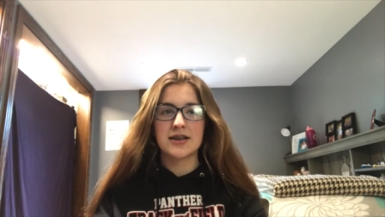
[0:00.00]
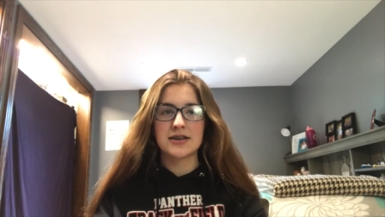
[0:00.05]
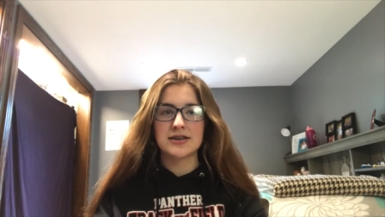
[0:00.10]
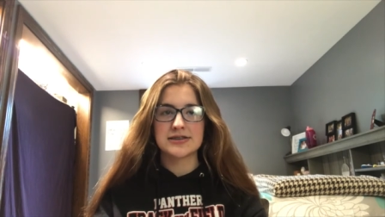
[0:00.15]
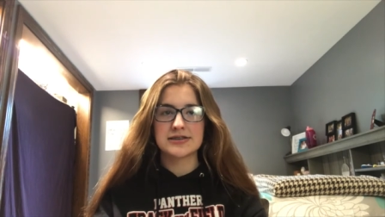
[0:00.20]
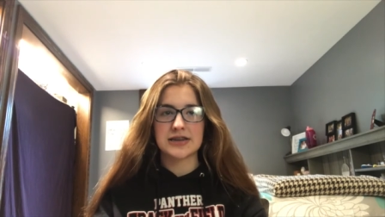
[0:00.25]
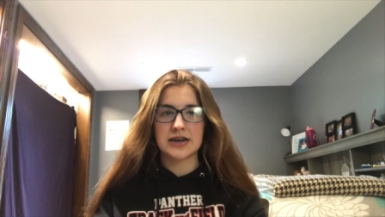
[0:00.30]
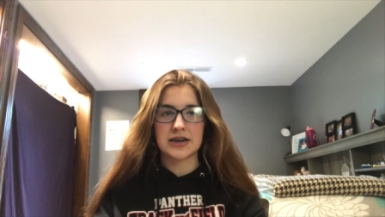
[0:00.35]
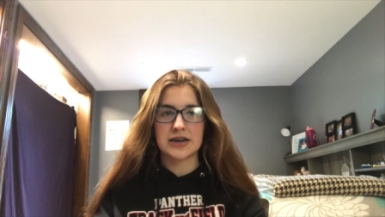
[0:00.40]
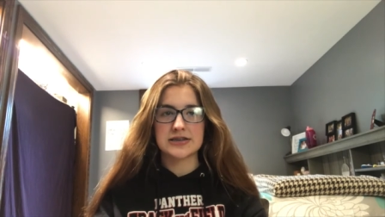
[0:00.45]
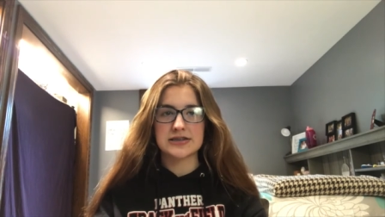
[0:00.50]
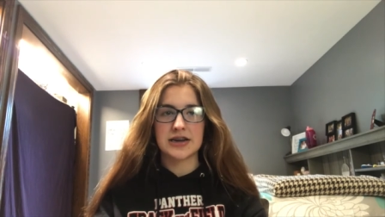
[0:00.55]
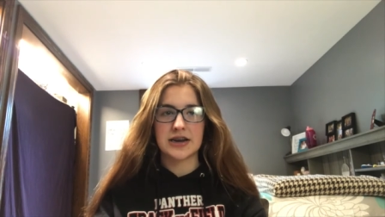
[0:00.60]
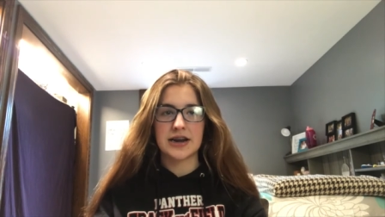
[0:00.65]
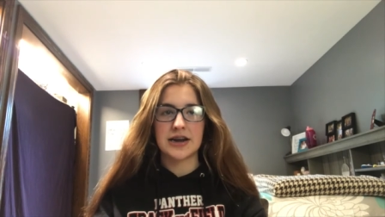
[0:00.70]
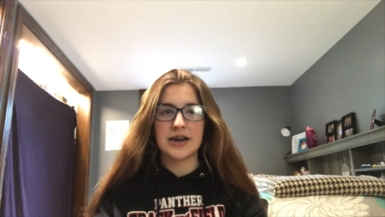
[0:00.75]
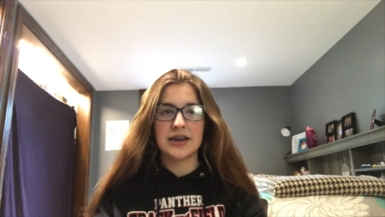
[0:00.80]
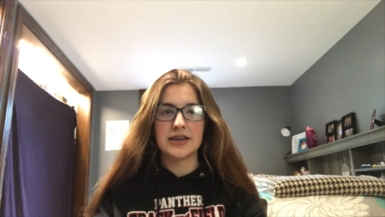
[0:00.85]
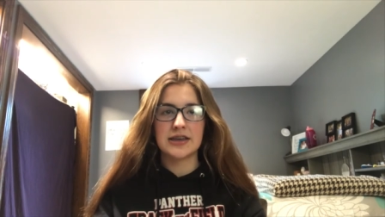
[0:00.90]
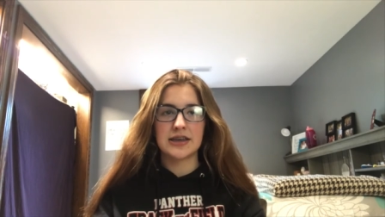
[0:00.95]

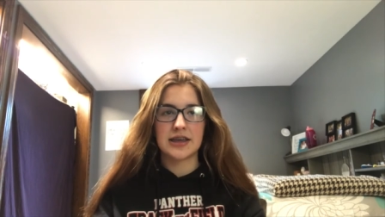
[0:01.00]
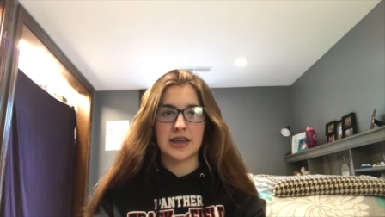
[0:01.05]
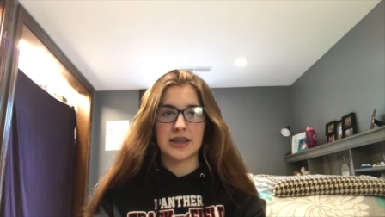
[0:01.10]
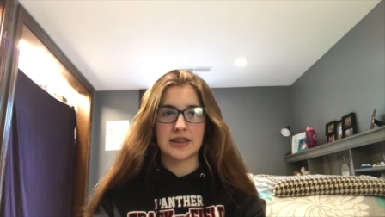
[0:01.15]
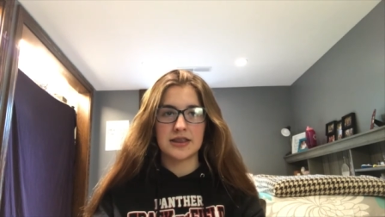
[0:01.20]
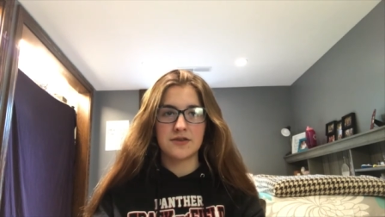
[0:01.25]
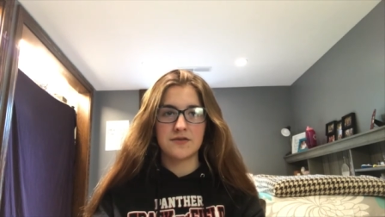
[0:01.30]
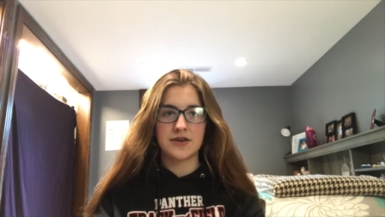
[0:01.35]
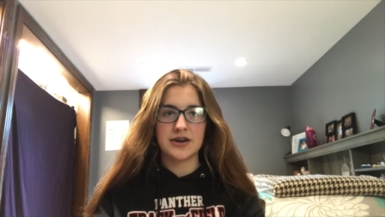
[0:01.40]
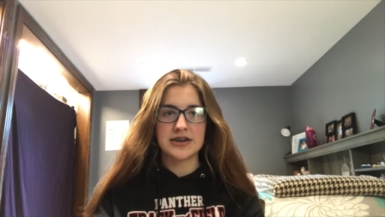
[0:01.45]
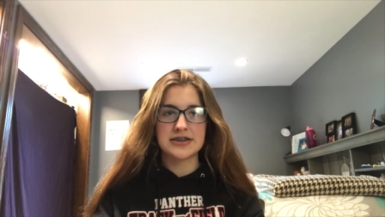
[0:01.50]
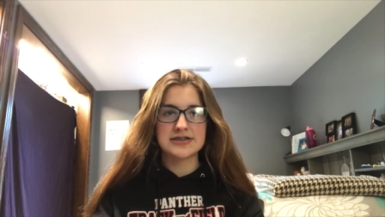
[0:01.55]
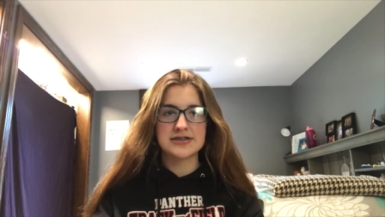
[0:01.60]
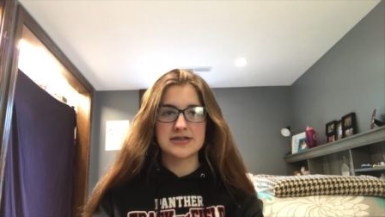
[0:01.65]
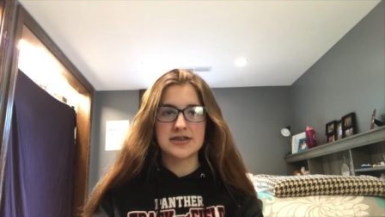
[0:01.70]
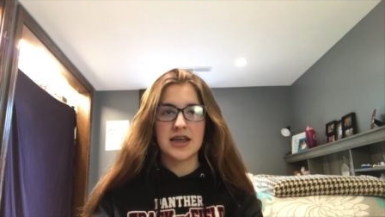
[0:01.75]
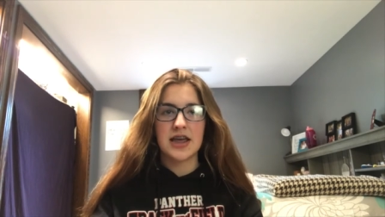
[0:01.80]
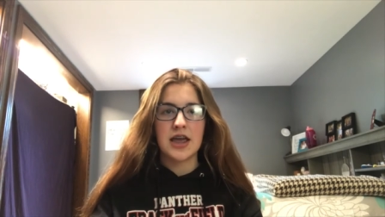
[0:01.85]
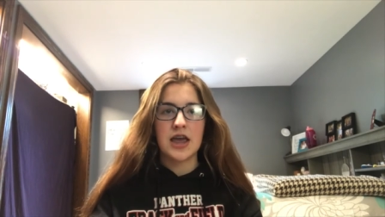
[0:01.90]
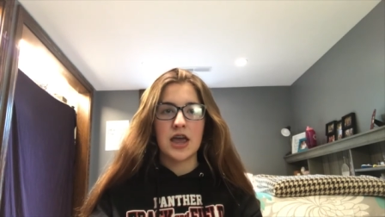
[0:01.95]
Secretary, Caitlin Reese
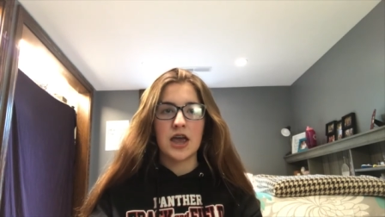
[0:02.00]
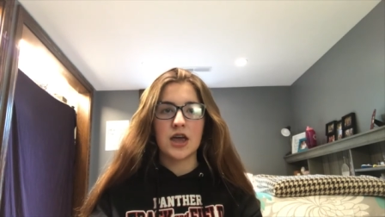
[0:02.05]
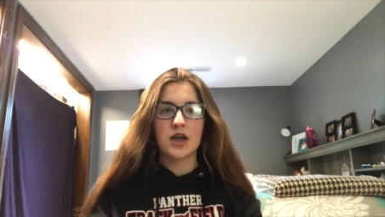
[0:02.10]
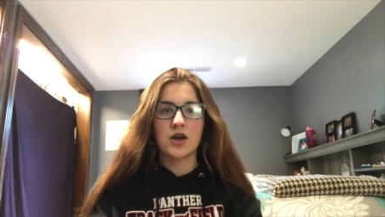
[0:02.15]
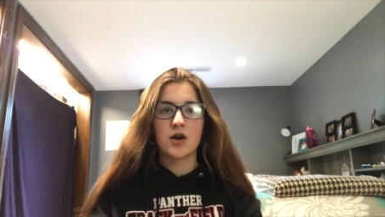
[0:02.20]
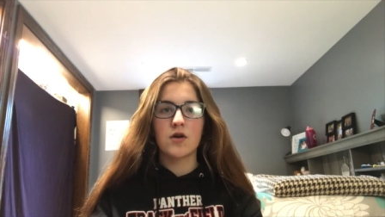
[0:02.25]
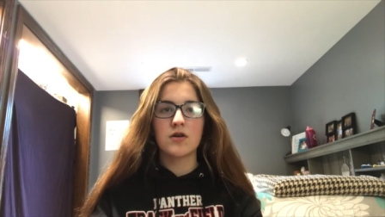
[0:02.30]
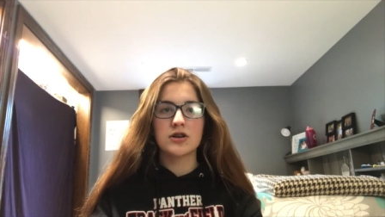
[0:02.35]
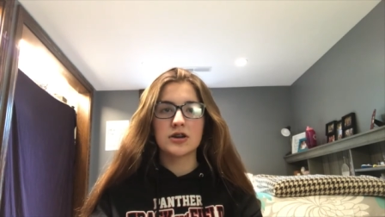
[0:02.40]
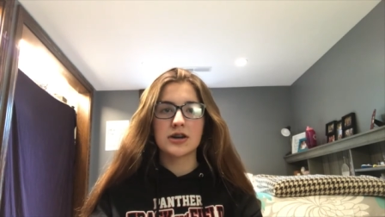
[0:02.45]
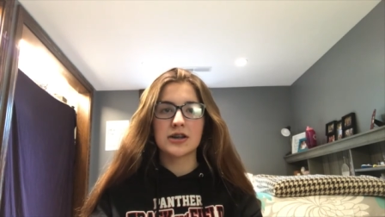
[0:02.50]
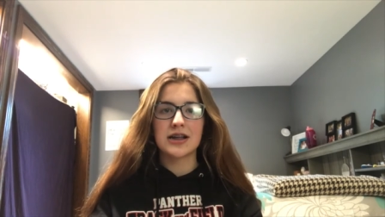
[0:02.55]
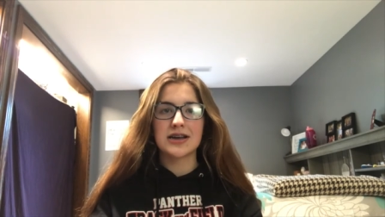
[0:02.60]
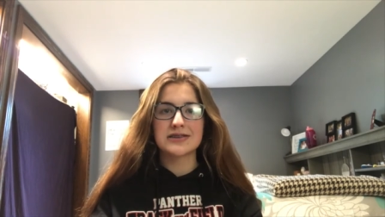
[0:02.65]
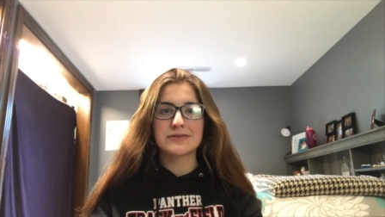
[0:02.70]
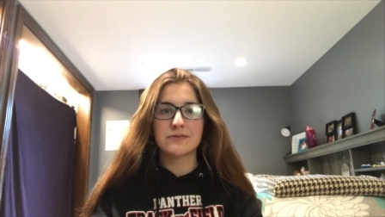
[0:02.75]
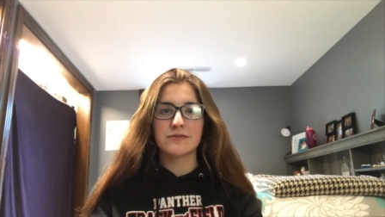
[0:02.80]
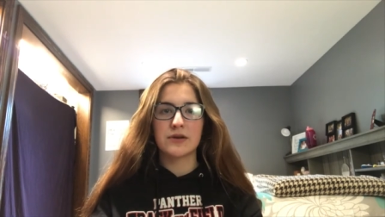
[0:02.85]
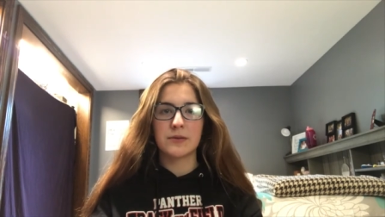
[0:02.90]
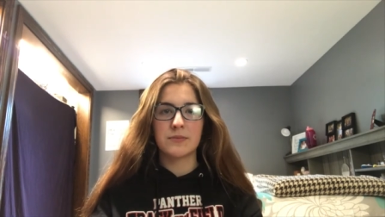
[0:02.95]
and
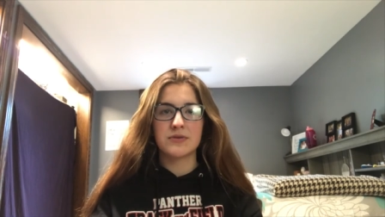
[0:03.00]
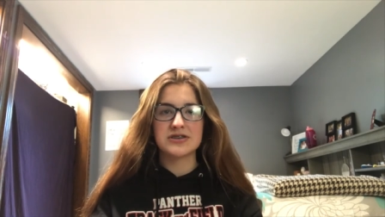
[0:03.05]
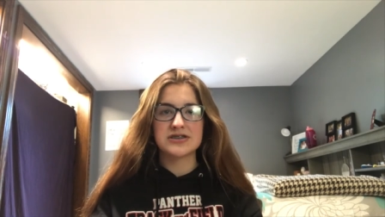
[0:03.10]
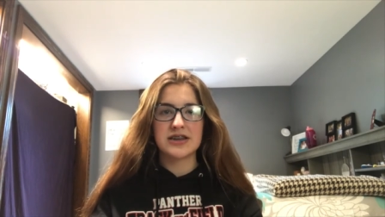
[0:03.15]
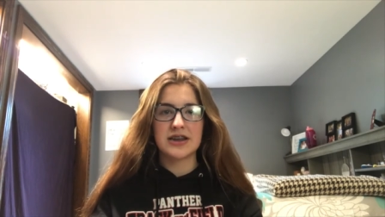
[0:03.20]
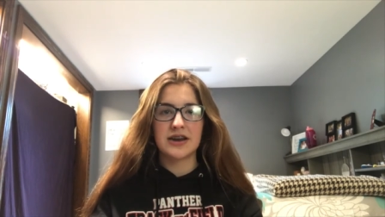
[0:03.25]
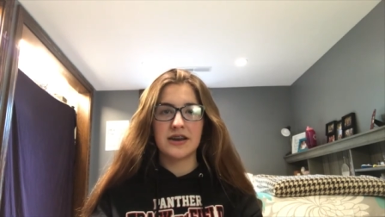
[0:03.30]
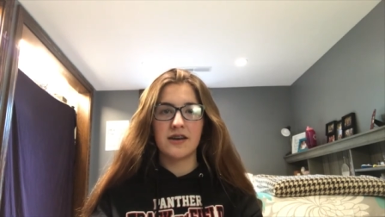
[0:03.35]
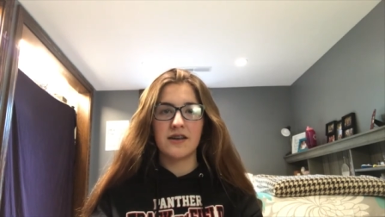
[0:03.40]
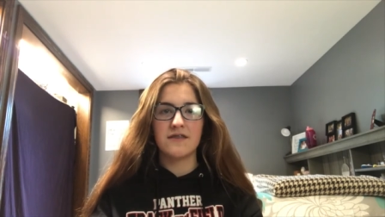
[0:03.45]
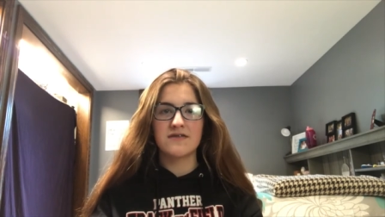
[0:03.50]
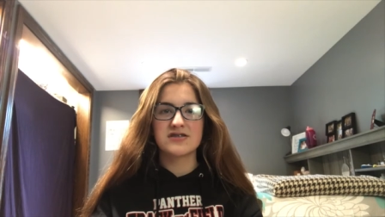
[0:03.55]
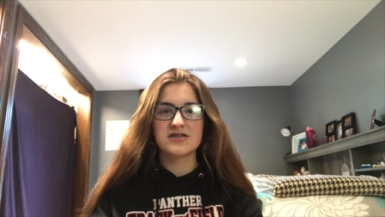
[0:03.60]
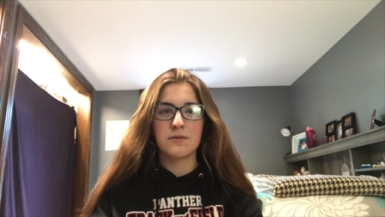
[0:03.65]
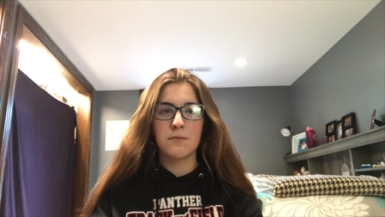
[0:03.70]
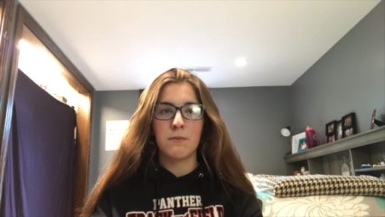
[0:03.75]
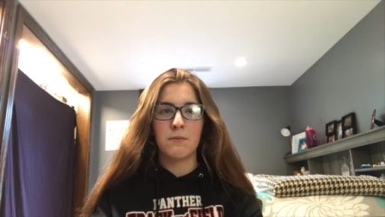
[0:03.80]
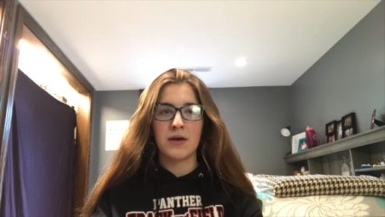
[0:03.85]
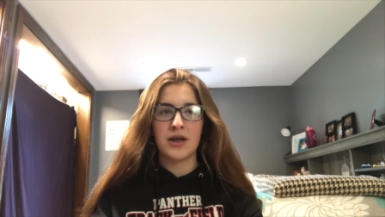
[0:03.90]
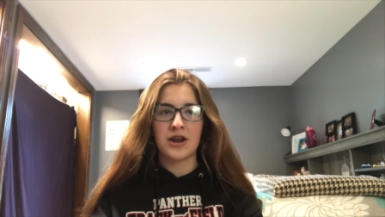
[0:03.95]
co-underclassmen representatives,
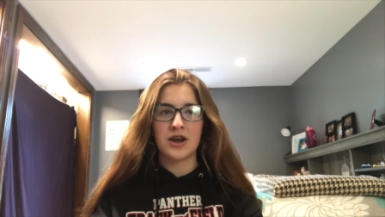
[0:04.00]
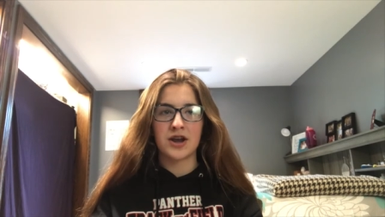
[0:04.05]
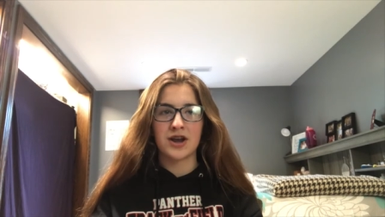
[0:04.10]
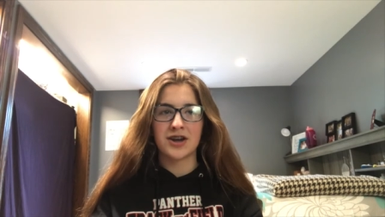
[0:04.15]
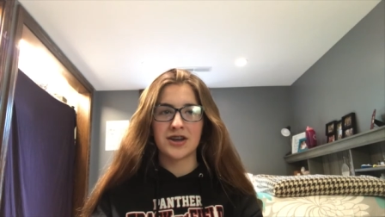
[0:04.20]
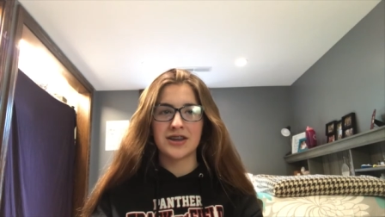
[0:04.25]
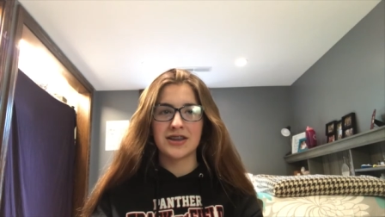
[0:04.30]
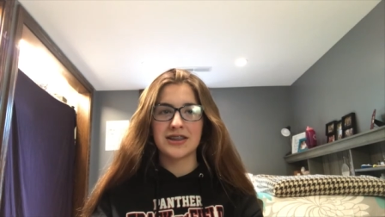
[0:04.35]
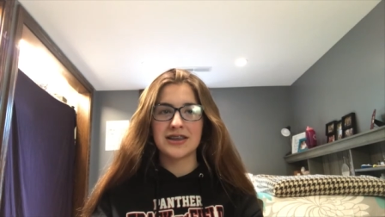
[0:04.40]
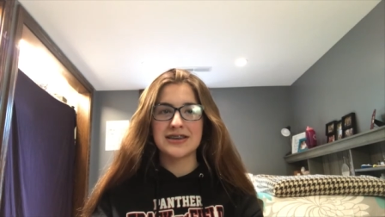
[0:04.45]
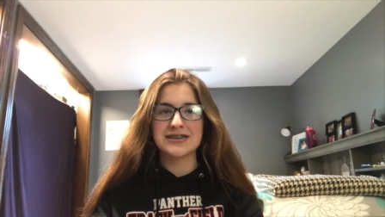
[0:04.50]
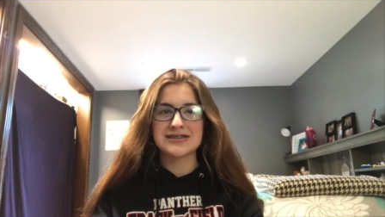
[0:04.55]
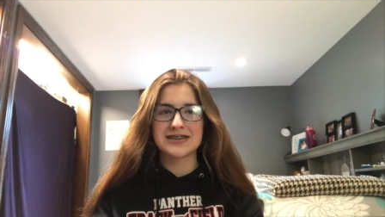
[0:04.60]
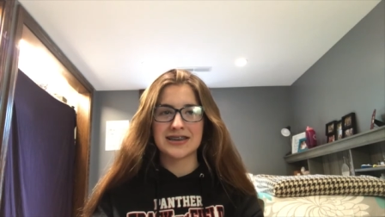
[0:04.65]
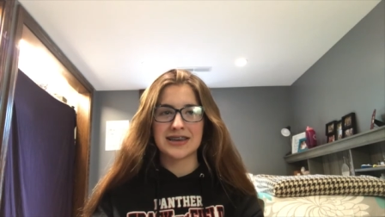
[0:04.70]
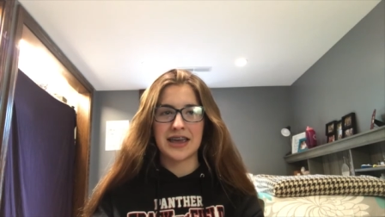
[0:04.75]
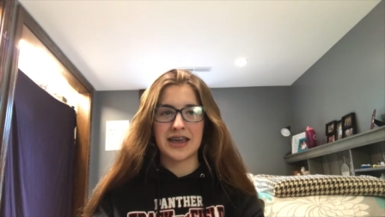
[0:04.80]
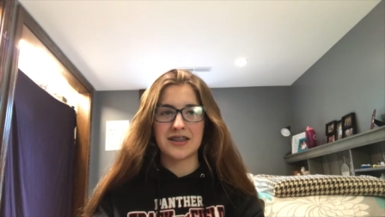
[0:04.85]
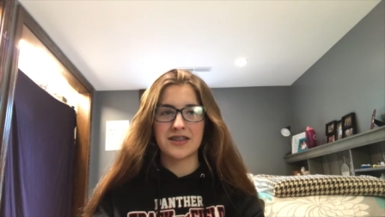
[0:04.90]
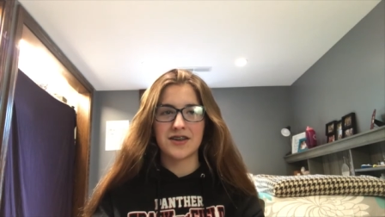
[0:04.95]
Ben Hercules
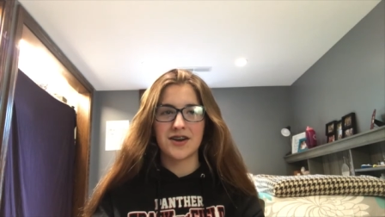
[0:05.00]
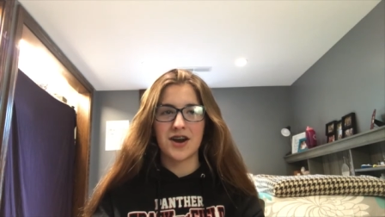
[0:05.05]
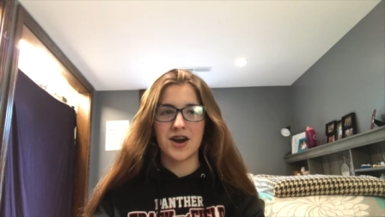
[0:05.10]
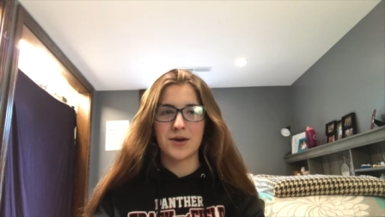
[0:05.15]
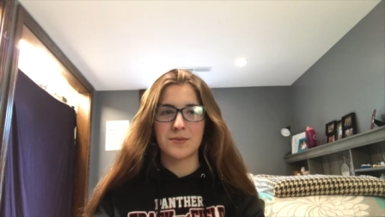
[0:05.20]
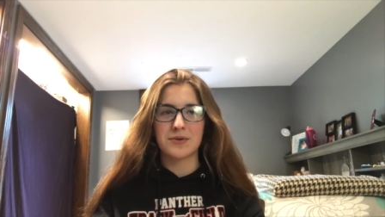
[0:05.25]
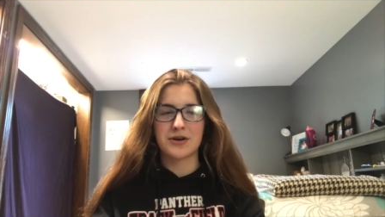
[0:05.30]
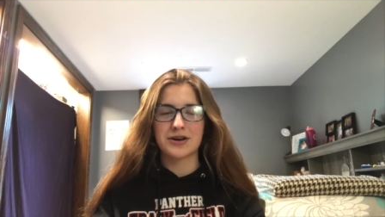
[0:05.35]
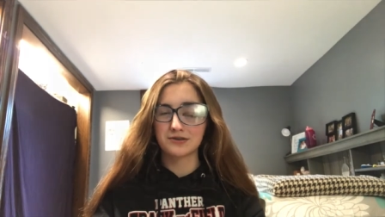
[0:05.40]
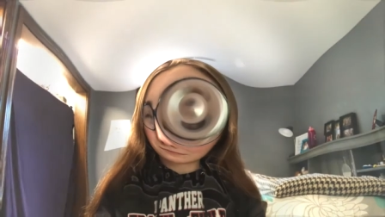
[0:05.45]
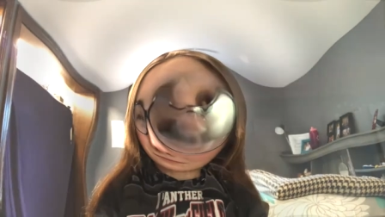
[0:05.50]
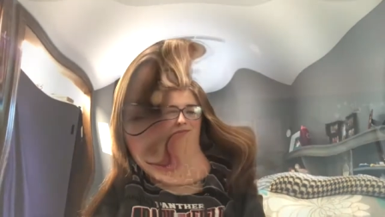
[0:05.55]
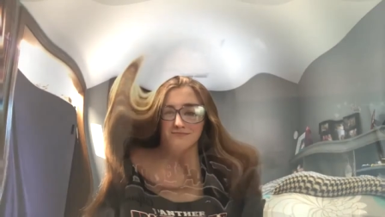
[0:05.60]
and Caitlin Harbor.